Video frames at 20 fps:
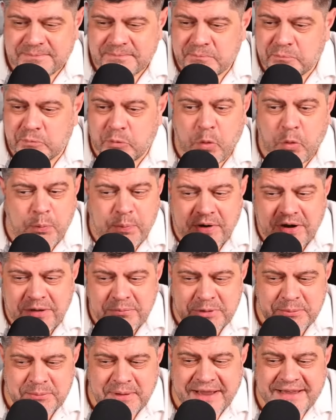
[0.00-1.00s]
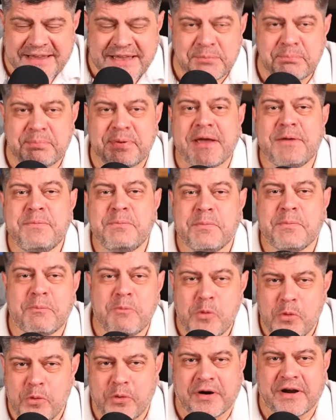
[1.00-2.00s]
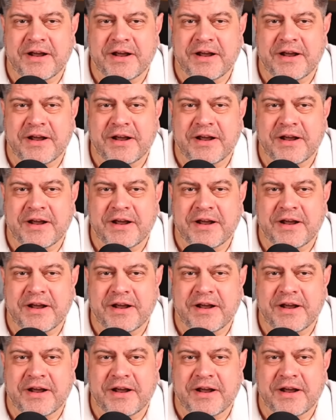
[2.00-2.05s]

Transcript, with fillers: No problem. I can pay more.